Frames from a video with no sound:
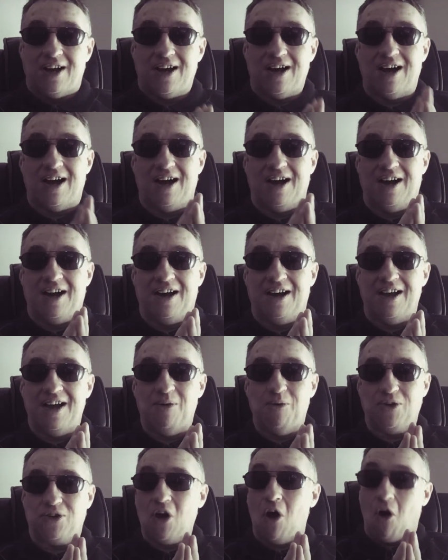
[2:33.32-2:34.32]
uh,
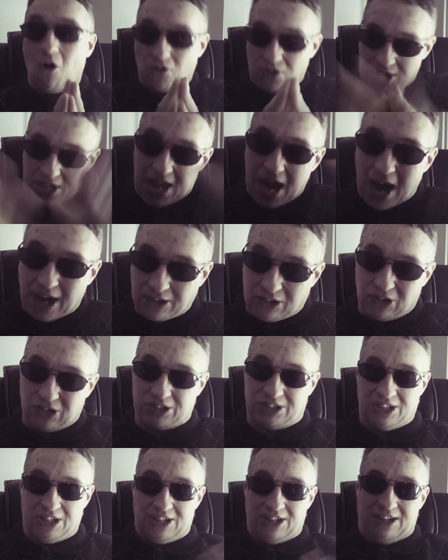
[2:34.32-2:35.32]
with all the
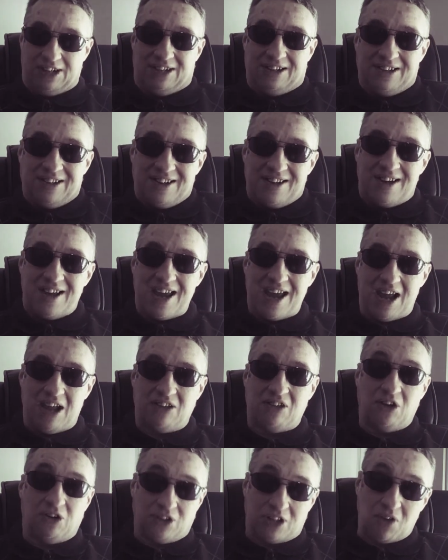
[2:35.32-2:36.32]
actors in it,
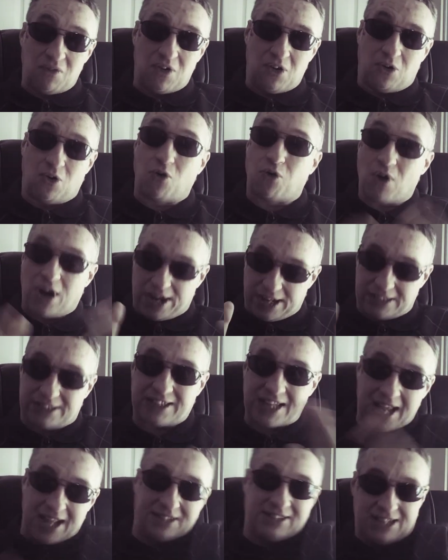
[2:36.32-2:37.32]
and they'll give you
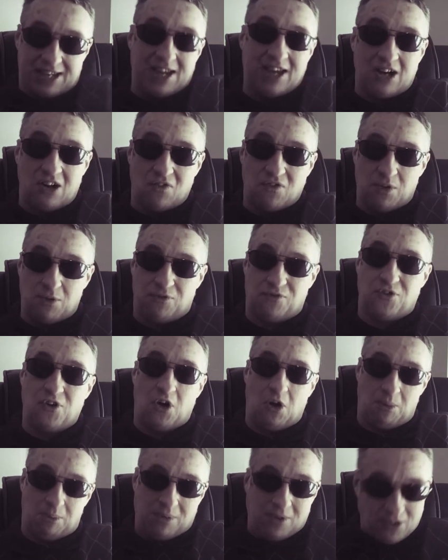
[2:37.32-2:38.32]
credits at the end of the
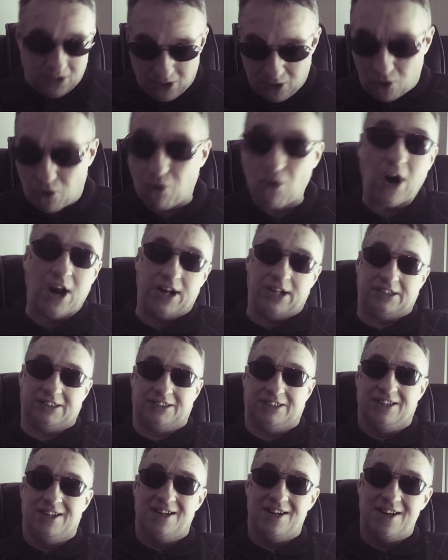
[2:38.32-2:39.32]
film.
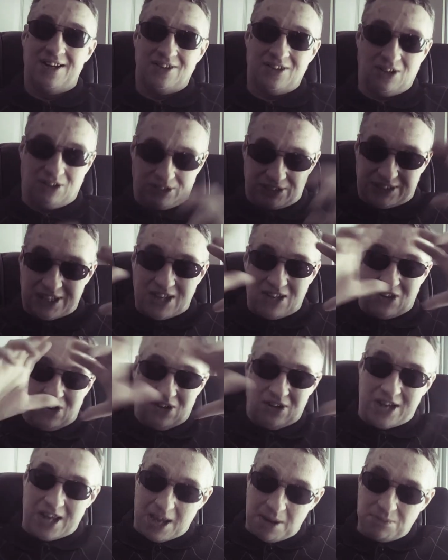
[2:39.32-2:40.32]
Credits. They'll say
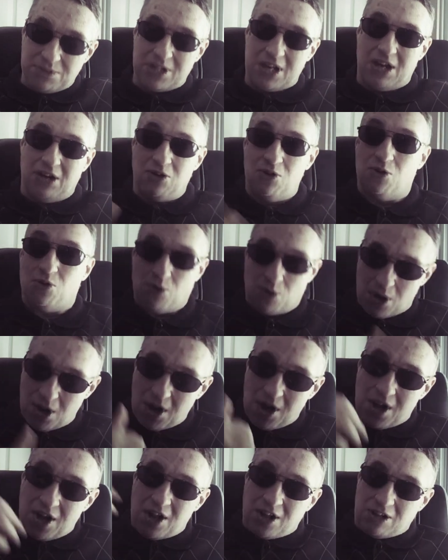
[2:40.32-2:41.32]
their names and who
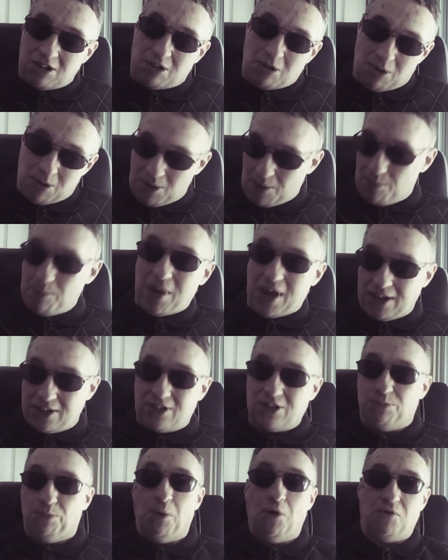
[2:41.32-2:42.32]
th made
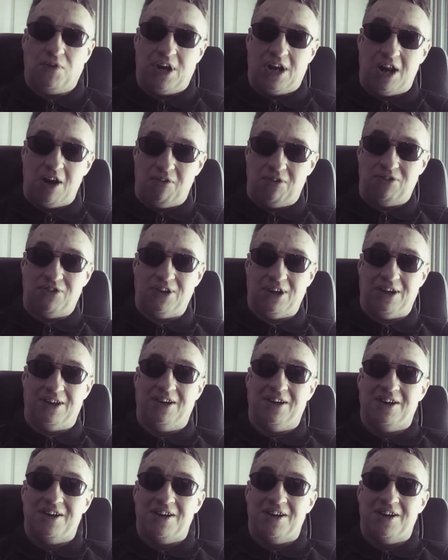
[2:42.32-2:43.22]
the movie and everything.